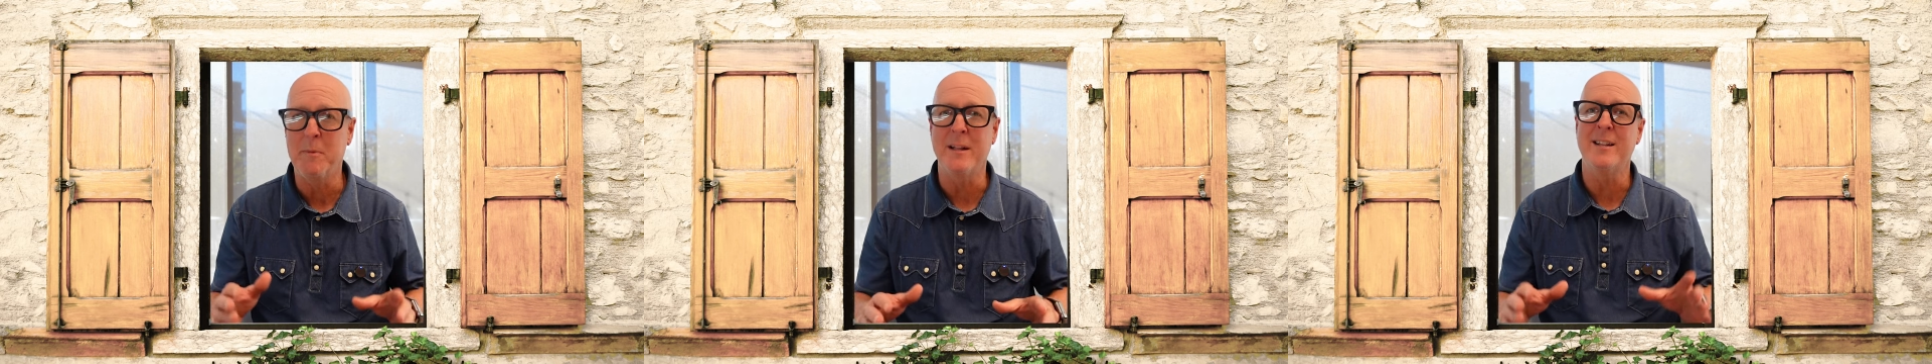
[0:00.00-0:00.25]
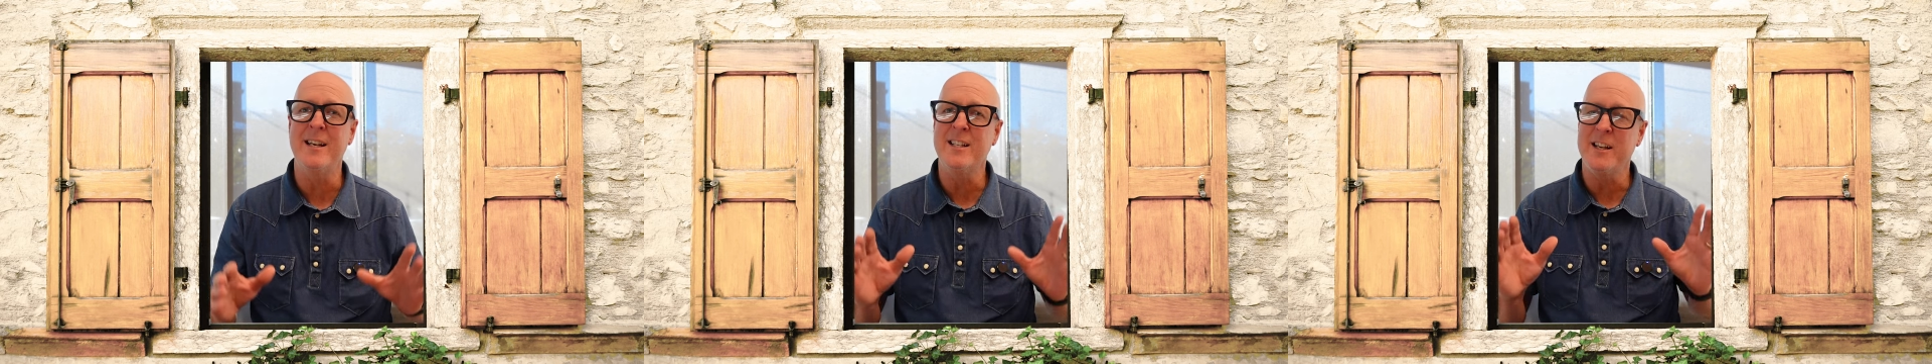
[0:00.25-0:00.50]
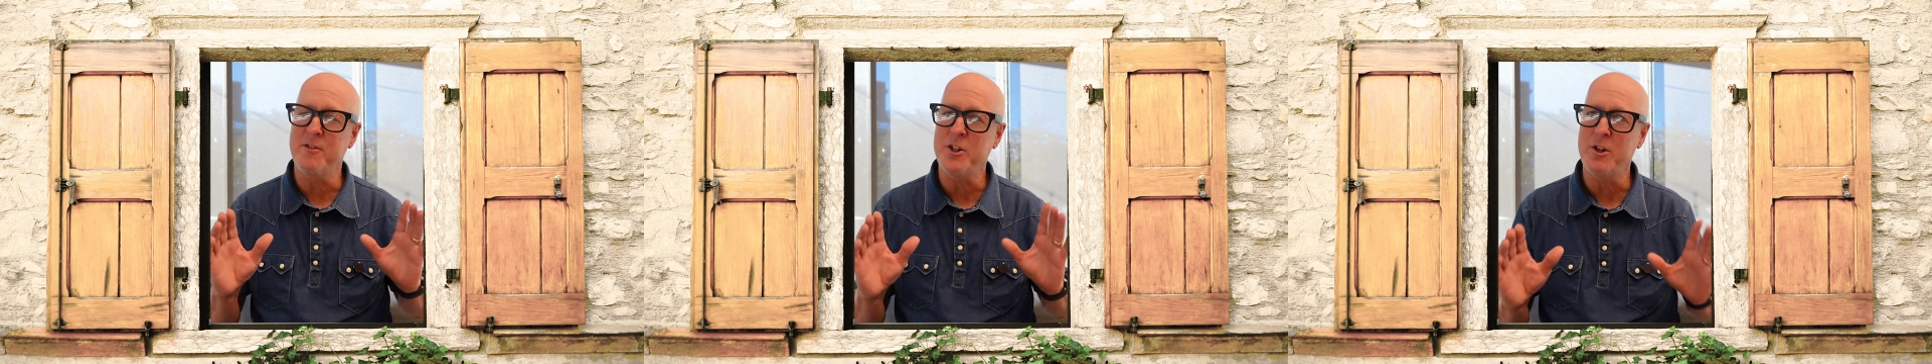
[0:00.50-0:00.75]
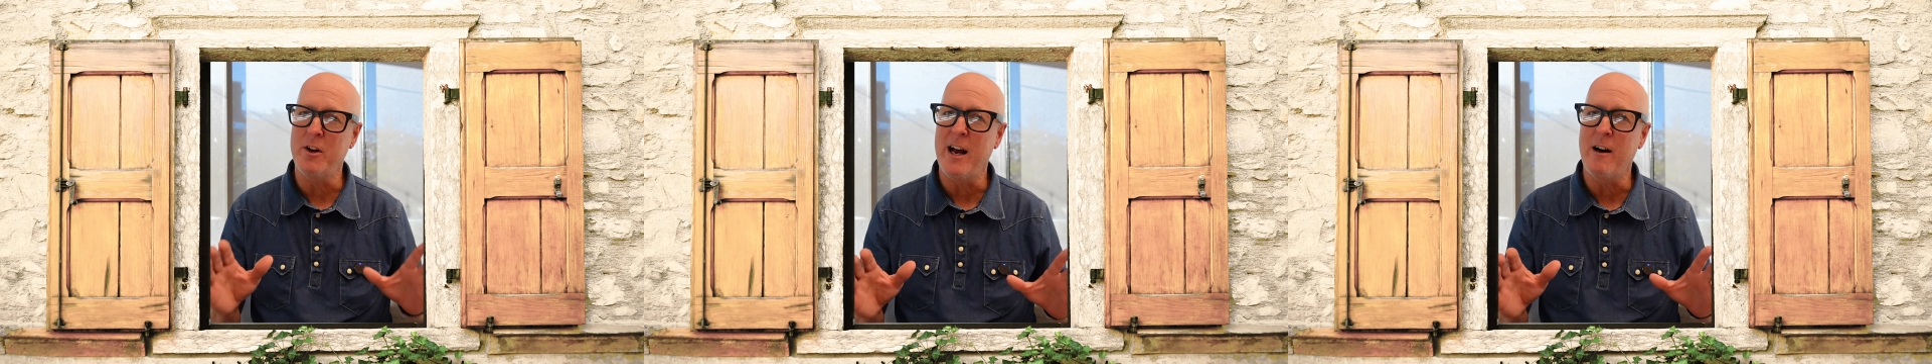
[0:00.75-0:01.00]
but these have
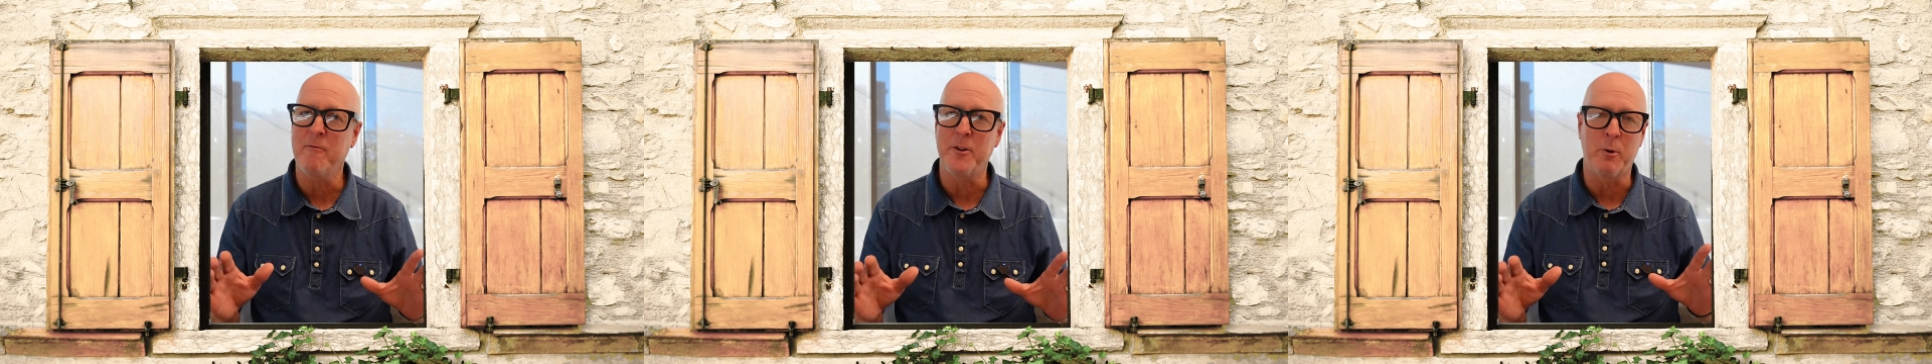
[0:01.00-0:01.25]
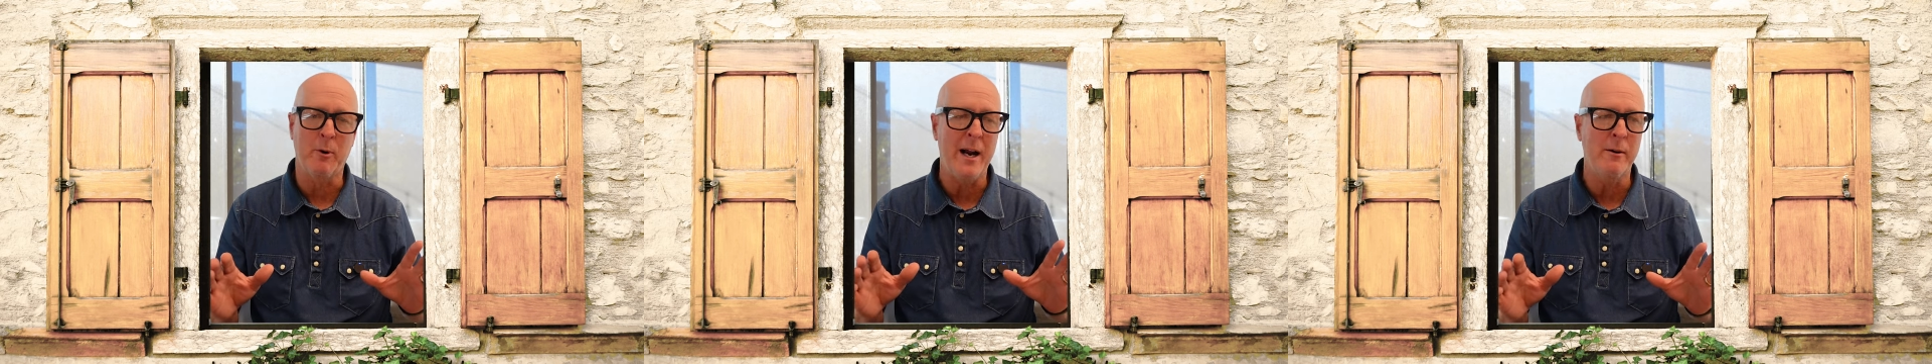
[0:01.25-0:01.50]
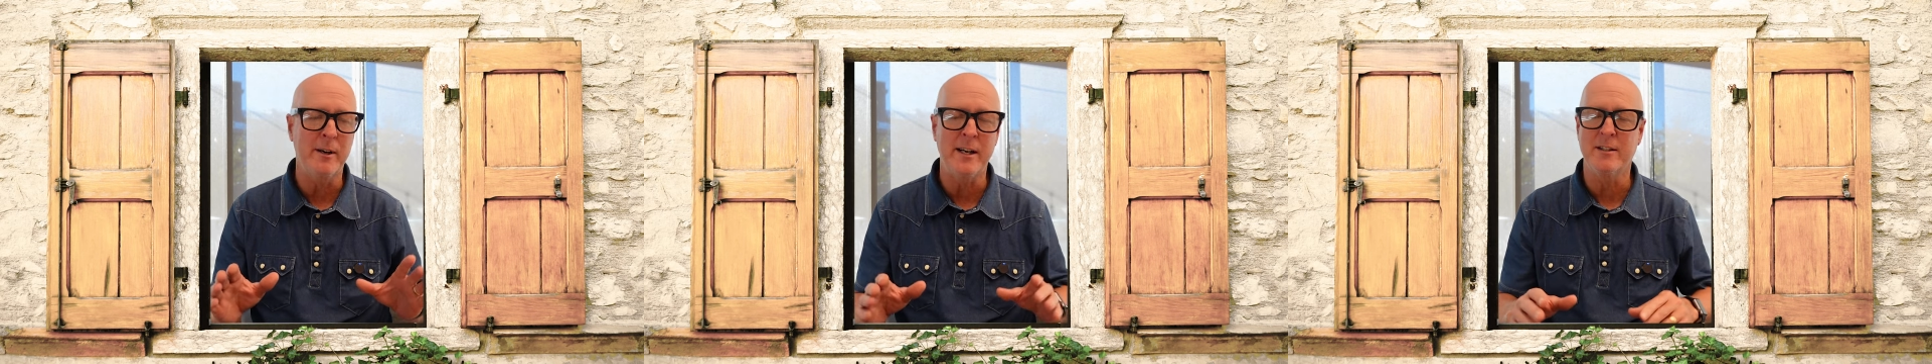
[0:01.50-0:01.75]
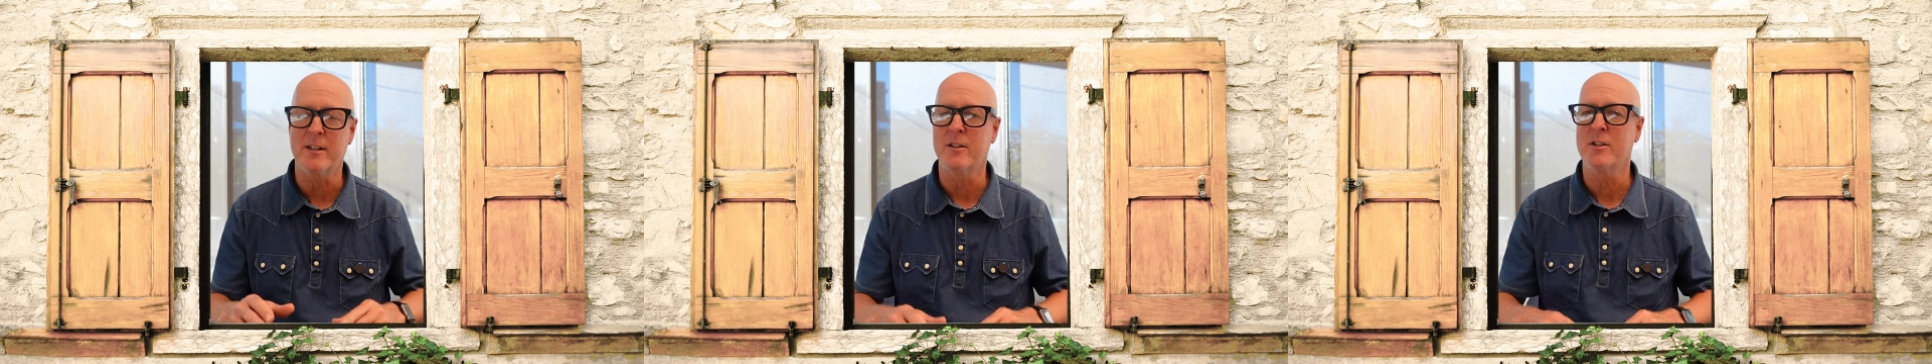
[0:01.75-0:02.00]
stood out for the right
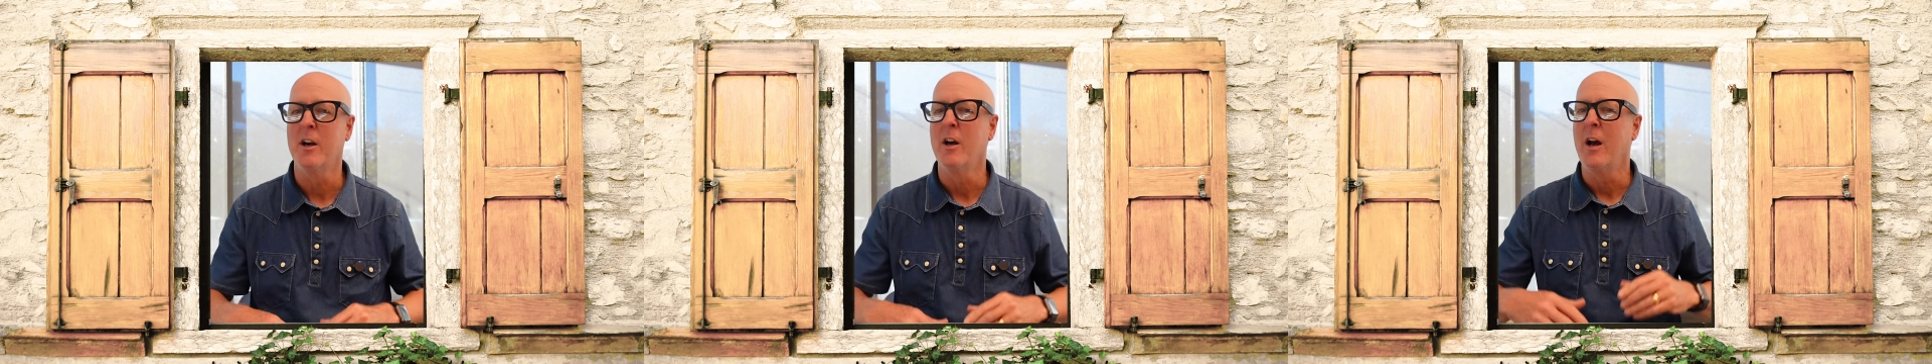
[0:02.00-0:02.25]
reasons.